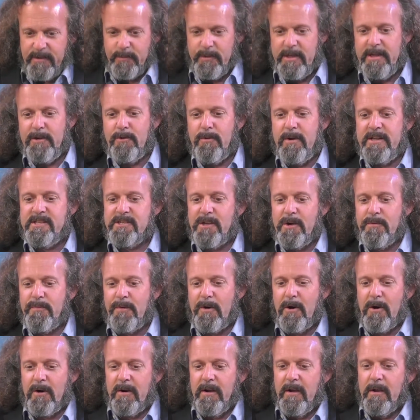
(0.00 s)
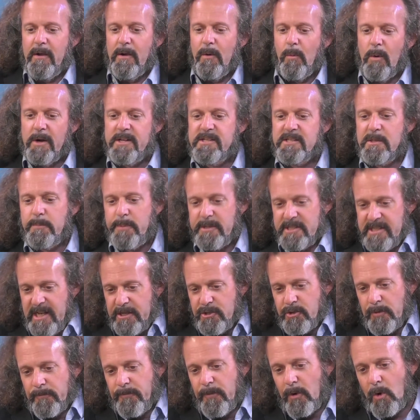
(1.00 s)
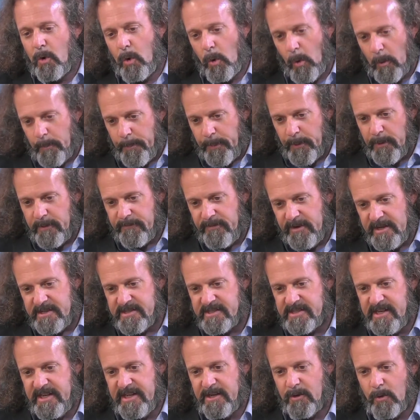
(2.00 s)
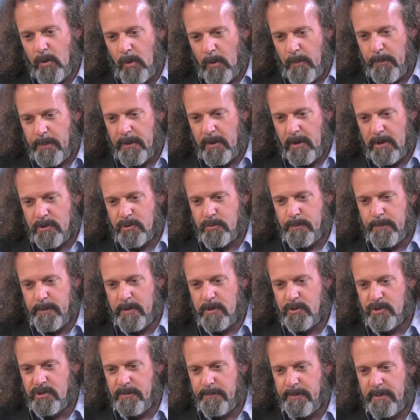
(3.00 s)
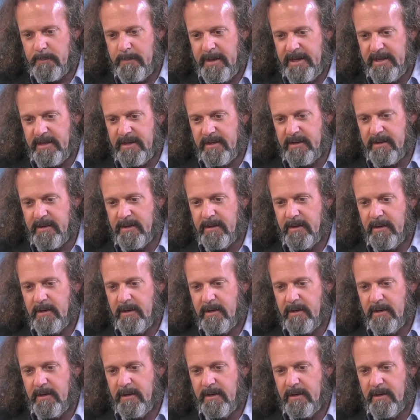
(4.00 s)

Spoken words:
We agree so far. What is the potential for corporate VC and corporate entrepreneurship in making